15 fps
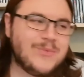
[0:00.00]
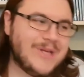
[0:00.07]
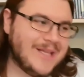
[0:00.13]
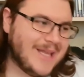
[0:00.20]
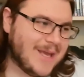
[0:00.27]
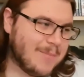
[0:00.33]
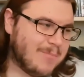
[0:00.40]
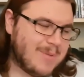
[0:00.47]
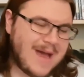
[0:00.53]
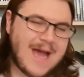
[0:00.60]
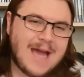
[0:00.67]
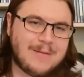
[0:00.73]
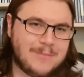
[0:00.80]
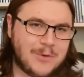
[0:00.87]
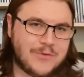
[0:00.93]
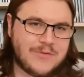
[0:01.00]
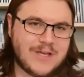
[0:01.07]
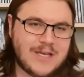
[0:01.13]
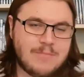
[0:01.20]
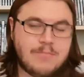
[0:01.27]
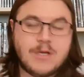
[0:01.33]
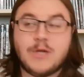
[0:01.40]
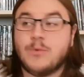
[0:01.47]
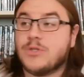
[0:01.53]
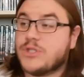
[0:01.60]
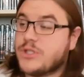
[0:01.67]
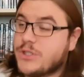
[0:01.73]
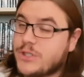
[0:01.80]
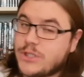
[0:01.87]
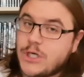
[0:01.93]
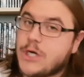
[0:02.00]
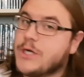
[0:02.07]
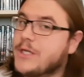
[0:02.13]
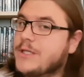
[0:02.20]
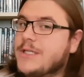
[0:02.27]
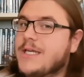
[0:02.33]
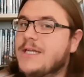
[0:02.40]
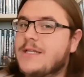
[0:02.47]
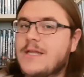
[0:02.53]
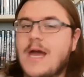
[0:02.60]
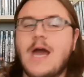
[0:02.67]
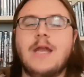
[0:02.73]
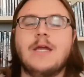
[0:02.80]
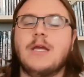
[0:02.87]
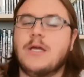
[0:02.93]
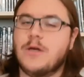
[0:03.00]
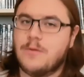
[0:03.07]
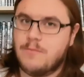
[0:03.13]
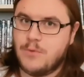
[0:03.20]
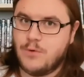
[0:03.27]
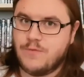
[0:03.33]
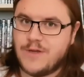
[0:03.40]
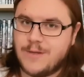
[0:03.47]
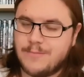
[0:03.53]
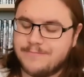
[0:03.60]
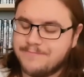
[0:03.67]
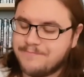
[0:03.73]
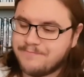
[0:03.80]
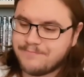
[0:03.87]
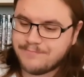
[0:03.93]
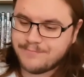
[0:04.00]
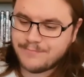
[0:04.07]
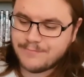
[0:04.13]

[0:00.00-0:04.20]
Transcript: Wasn't really a bad movie, but it was certainly not a good movie.